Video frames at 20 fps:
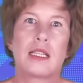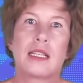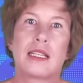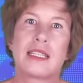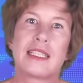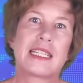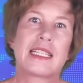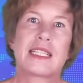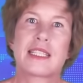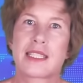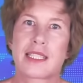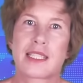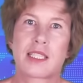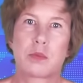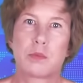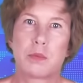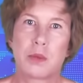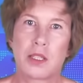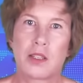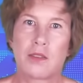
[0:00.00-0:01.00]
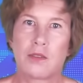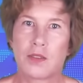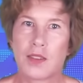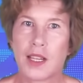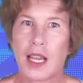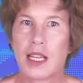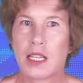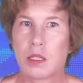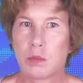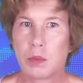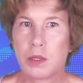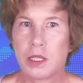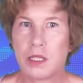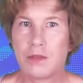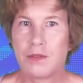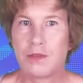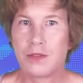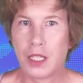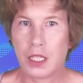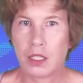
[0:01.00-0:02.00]
Yes, but that'd be
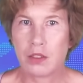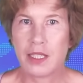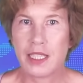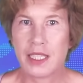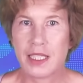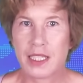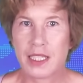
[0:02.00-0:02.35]
very